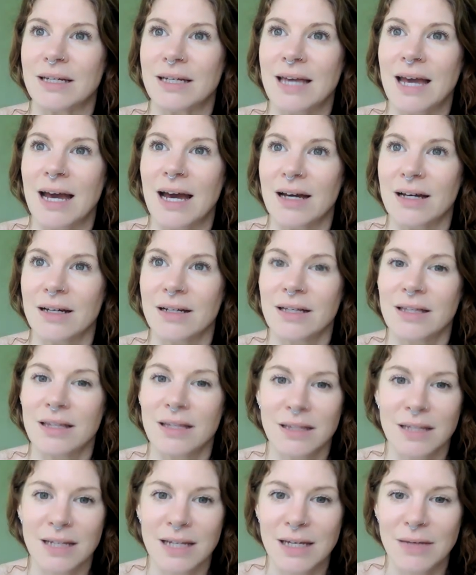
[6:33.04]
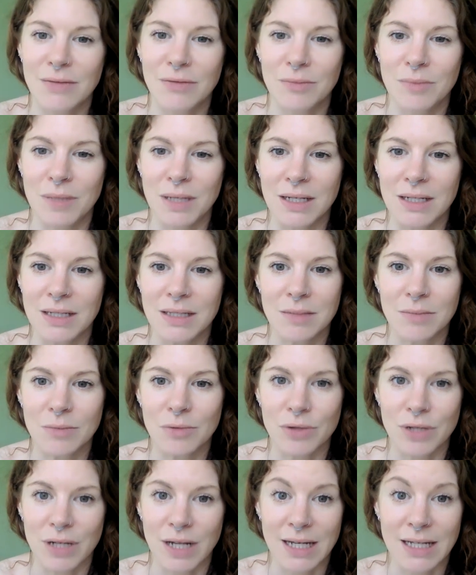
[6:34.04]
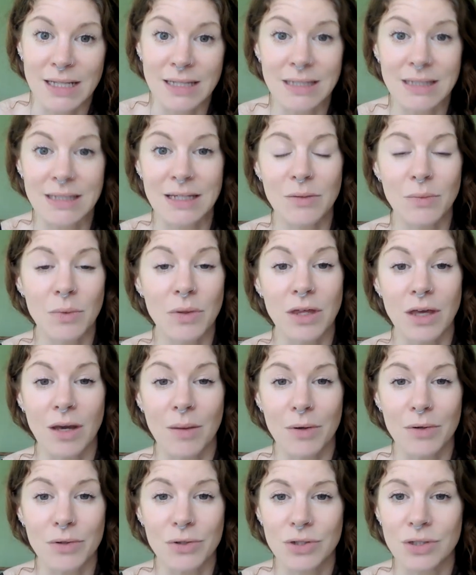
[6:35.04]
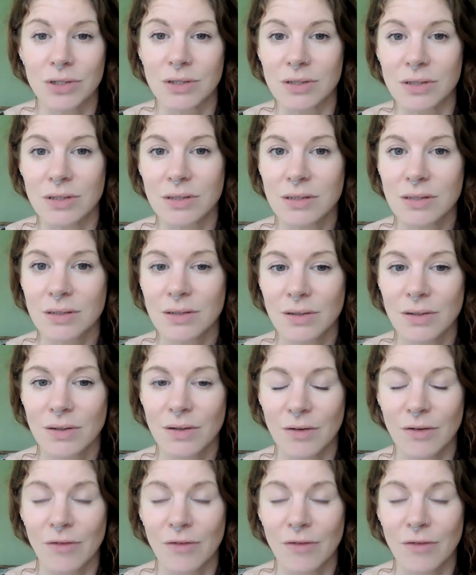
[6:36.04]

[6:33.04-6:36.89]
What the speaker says: Yeah, I think the key for me is the more that I can sit with the emotions,